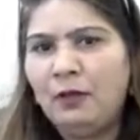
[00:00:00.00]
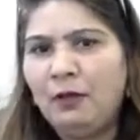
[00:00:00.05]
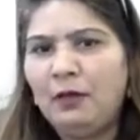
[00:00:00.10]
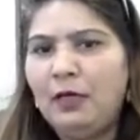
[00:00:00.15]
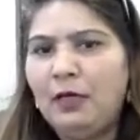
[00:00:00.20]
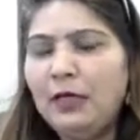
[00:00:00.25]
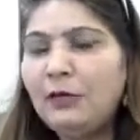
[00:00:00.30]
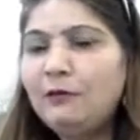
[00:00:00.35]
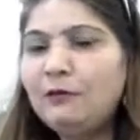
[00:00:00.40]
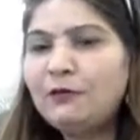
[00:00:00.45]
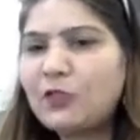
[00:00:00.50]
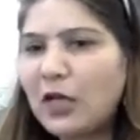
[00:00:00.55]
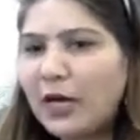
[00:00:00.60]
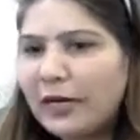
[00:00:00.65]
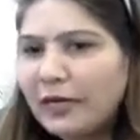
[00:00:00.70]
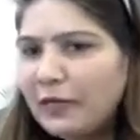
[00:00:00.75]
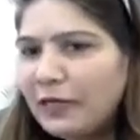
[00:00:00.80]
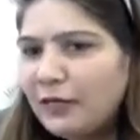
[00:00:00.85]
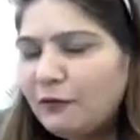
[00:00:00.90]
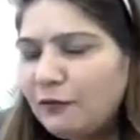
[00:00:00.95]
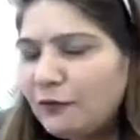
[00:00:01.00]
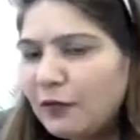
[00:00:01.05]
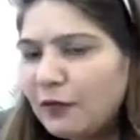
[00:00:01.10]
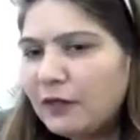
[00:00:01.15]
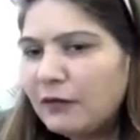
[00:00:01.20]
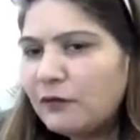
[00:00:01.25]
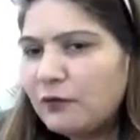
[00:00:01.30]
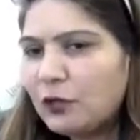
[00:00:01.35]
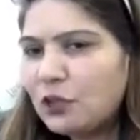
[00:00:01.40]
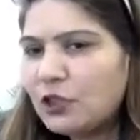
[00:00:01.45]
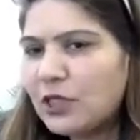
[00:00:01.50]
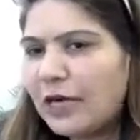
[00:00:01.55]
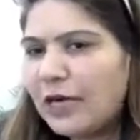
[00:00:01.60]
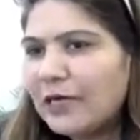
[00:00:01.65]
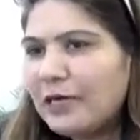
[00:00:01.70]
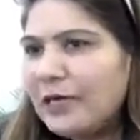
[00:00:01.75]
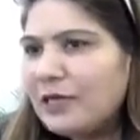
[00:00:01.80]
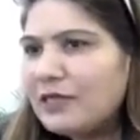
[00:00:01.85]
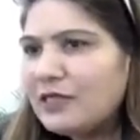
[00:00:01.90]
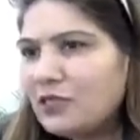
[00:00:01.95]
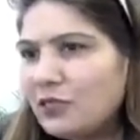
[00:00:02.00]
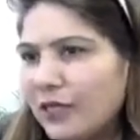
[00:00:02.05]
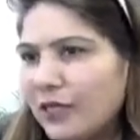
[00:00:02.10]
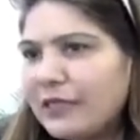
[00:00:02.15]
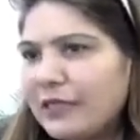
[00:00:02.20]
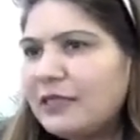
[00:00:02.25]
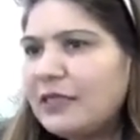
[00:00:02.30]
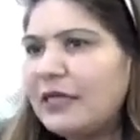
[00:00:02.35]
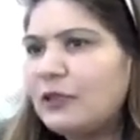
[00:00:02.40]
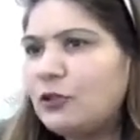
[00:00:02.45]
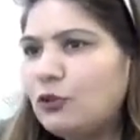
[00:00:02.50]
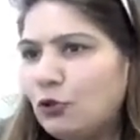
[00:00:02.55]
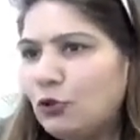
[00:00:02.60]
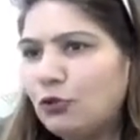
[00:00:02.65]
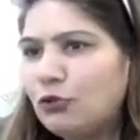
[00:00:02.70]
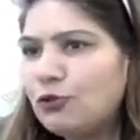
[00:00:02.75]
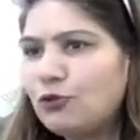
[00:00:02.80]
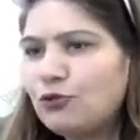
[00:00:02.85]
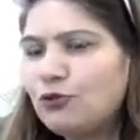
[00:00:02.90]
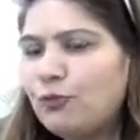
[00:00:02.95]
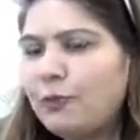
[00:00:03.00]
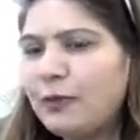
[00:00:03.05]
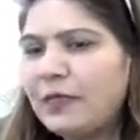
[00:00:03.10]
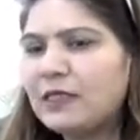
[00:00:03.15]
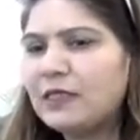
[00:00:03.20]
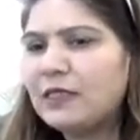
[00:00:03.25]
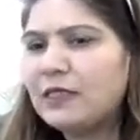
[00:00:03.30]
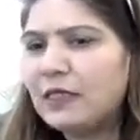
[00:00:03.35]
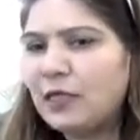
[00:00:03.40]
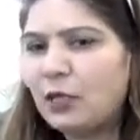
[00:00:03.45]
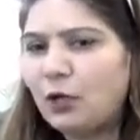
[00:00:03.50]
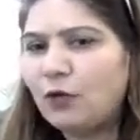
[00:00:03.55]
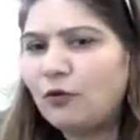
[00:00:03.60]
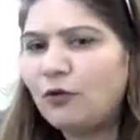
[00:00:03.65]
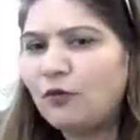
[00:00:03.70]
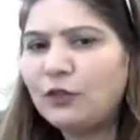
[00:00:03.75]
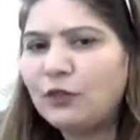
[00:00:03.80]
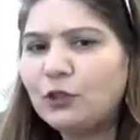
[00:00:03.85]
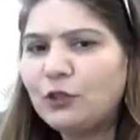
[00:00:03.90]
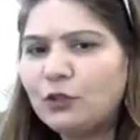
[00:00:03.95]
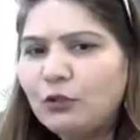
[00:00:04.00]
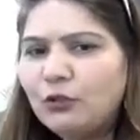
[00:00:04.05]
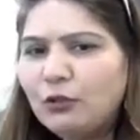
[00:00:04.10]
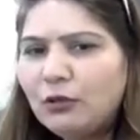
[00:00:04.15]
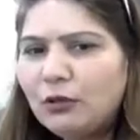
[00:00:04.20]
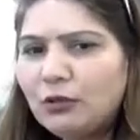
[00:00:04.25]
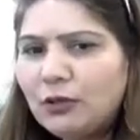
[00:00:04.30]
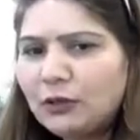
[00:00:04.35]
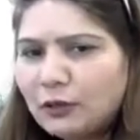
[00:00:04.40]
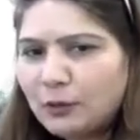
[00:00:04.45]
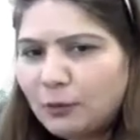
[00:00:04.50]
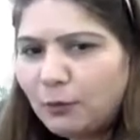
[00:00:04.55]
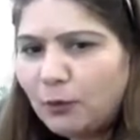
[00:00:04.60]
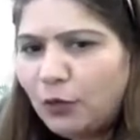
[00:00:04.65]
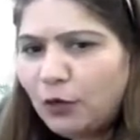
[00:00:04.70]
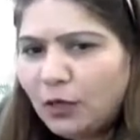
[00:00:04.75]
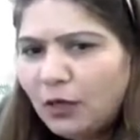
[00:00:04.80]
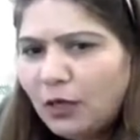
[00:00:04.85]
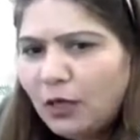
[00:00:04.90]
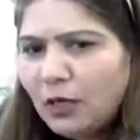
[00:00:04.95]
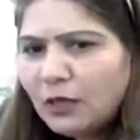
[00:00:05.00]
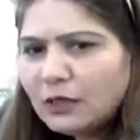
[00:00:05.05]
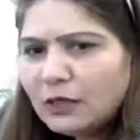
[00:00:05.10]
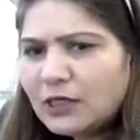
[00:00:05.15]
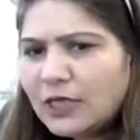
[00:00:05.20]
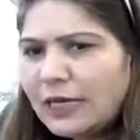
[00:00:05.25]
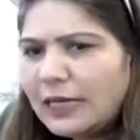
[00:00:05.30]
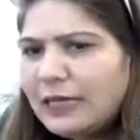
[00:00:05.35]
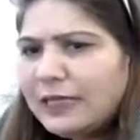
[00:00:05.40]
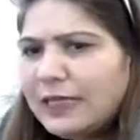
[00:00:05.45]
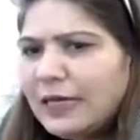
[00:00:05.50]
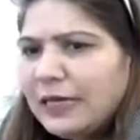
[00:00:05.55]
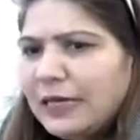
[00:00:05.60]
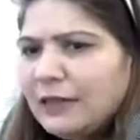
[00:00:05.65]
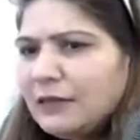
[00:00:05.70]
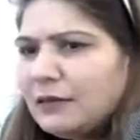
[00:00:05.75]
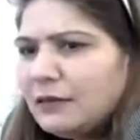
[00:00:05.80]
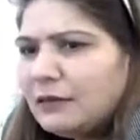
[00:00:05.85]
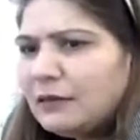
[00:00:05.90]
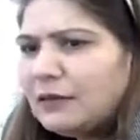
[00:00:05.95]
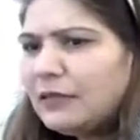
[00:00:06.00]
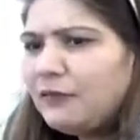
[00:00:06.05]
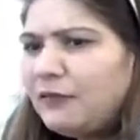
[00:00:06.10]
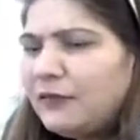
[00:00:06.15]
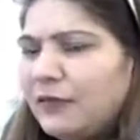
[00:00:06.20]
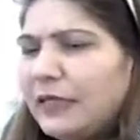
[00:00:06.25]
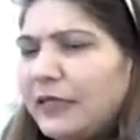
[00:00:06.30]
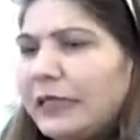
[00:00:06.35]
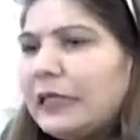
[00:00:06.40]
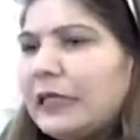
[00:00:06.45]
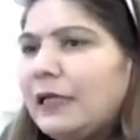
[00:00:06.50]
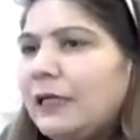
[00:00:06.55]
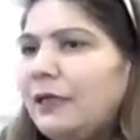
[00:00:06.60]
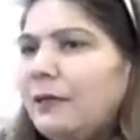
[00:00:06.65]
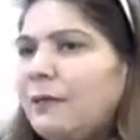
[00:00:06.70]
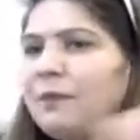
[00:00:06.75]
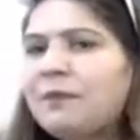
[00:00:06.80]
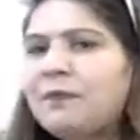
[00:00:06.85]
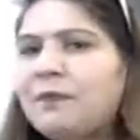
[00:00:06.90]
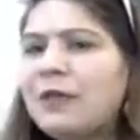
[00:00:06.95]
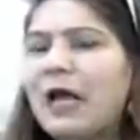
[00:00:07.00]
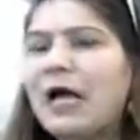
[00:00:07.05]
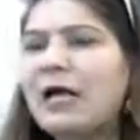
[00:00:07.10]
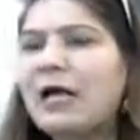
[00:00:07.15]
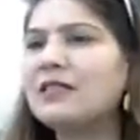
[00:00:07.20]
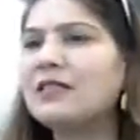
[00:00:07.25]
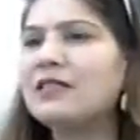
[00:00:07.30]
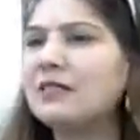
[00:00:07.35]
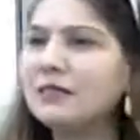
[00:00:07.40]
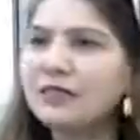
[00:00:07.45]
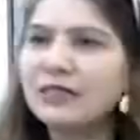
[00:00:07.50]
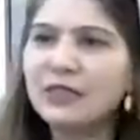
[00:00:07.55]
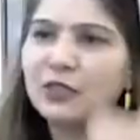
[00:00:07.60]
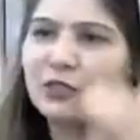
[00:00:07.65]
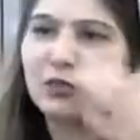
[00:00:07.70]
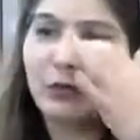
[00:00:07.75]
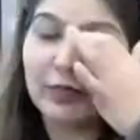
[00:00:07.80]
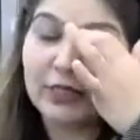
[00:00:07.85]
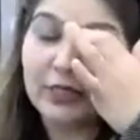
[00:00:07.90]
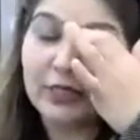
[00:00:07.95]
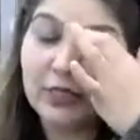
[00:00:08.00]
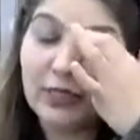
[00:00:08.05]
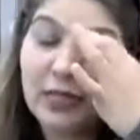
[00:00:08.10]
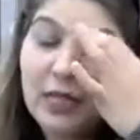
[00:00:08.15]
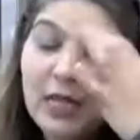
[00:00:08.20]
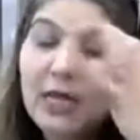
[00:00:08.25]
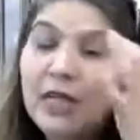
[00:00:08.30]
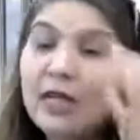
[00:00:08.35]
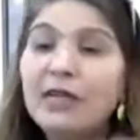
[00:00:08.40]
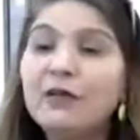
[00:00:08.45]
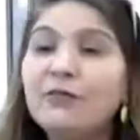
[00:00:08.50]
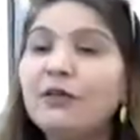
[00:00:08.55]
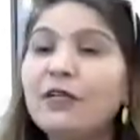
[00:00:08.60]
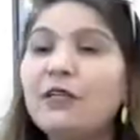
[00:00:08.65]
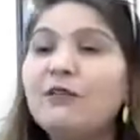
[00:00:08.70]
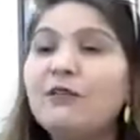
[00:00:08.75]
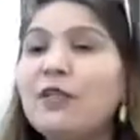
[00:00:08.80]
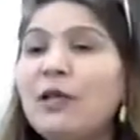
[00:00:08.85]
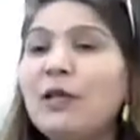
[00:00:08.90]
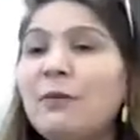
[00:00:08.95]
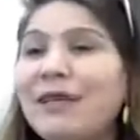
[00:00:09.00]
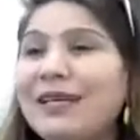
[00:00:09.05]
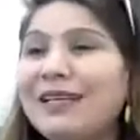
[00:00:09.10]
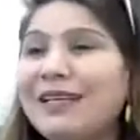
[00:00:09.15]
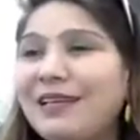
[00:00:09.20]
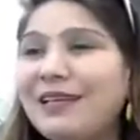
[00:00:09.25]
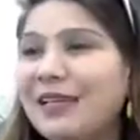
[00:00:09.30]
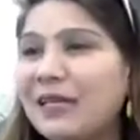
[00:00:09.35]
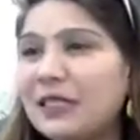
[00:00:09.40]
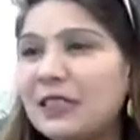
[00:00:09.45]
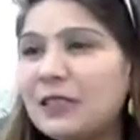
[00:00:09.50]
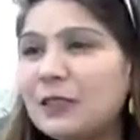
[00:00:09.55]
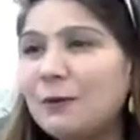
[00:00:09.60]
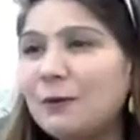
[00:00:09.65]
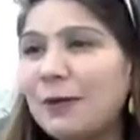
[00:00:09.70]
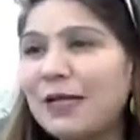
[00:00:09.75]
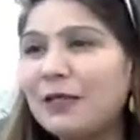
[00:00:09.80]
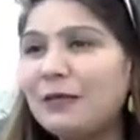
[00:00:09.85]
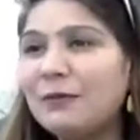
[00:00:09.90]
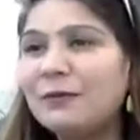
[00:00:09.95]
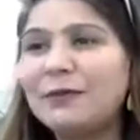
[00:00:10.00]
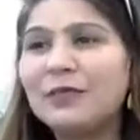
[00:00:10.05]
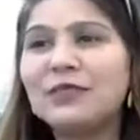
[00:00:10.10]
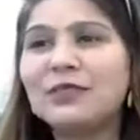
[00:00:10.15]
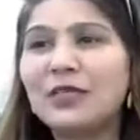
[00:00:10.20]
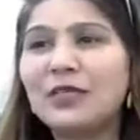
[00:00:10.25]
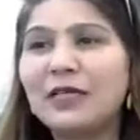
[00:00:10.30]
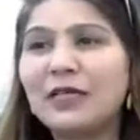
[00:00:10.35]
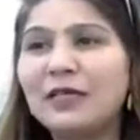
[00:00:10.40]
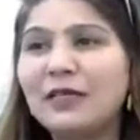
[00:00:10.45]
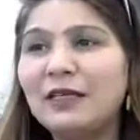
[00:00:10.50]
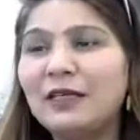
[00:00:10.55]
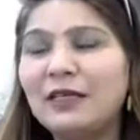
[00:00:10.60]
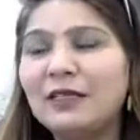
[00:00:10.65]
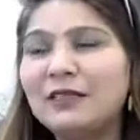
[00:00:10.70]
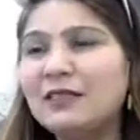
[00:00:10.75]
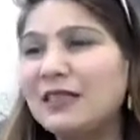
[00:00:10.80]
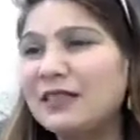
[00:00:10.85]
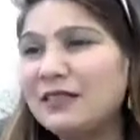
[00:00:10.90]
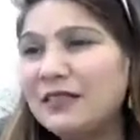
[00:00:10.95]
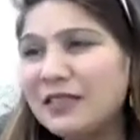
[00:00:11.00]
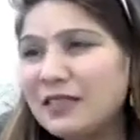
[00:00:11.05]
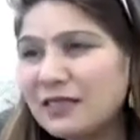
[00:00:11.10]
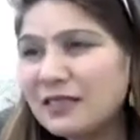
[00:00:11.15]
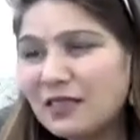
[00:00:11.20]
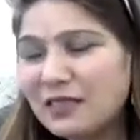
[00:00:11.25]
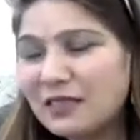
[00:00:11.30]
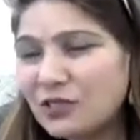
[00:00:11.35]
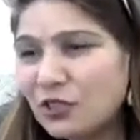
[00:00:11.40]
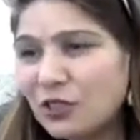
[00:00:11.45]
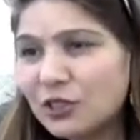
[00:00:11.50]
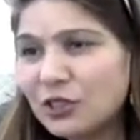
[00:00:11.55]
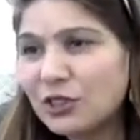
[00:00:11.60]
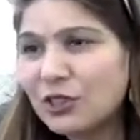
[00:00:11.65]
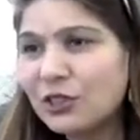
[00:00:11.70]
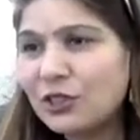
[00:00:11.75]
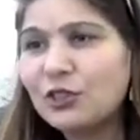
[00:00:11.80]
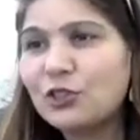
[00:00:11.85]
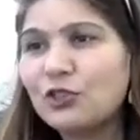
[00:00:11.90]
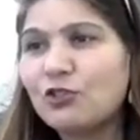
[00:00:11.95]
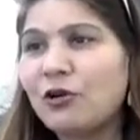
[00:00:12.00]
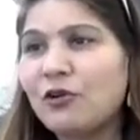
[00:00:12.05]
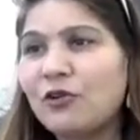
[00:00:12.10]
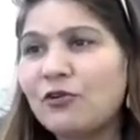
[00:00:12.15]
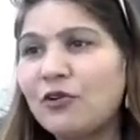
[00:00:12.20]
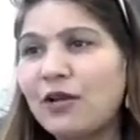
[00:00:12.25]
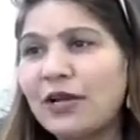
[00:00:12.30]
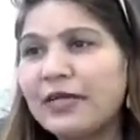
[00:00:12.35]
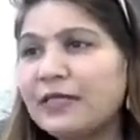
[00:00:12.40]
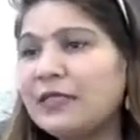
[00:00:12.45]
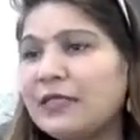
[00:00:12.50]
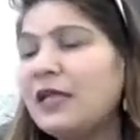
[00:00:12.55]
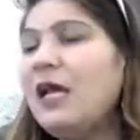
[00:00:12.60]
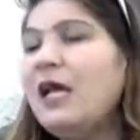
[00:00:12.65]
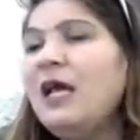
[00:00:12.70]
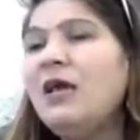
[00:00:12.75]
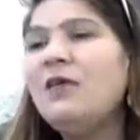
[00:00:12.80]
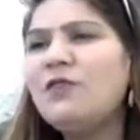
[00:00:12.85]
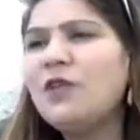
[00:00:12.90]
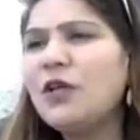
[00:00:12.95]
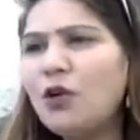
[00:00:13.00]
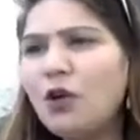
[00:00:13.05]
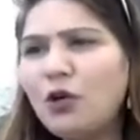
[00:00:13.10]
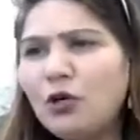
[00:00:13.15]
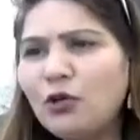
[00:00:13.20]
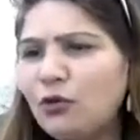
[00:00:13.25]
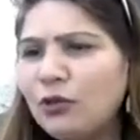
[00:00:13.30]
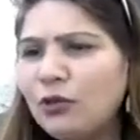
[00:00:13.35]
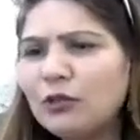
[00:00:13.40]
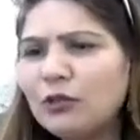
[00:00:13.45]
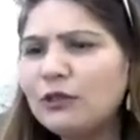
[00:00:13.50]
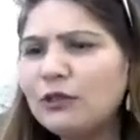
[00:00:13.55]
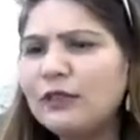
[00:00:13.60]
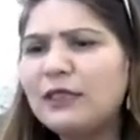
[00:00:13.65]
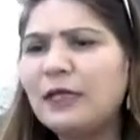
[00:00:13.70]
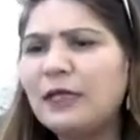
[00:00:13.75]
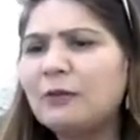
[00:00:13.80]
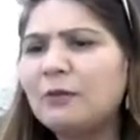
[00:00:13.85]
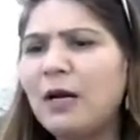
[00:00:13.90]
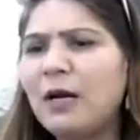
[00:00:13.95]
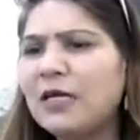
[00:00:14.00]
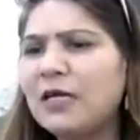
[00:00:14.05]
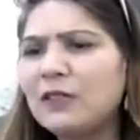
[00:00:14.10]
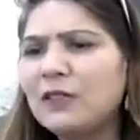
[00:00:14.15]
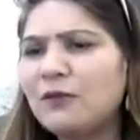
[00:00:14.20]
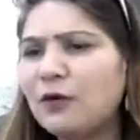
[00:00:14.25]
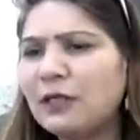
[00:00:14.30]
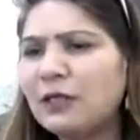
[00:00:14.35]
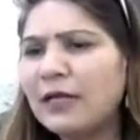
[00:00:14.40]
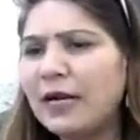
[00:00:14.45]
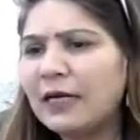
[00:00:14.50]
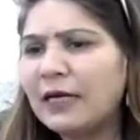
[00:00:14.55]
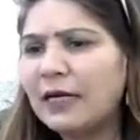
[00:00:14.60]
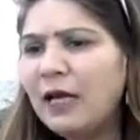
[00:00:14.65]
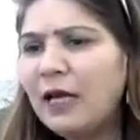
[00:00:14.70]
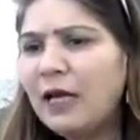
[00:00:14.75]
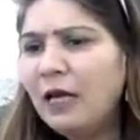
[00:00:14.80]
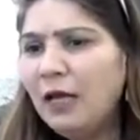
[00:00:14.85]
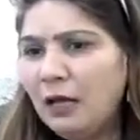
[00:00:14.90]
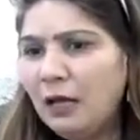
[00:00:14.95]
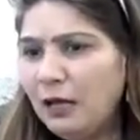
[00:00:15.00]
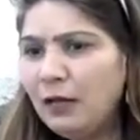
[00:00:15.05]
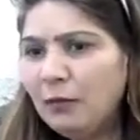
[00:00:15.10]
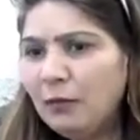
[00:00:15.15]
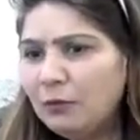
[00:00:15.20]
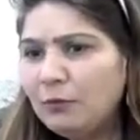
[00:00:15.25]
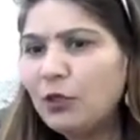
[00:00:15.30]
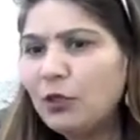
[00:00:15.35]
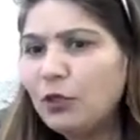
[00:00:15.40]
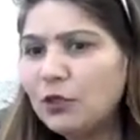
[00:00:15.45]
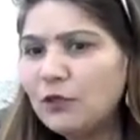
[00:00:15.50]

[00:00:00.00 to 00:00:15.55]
if your child has read those 2 pages along with you, the book, child can definitely answer these questions. Even if they're making any spelling mistake here, sentence construction is not right, we're not going to deduct marks for that, because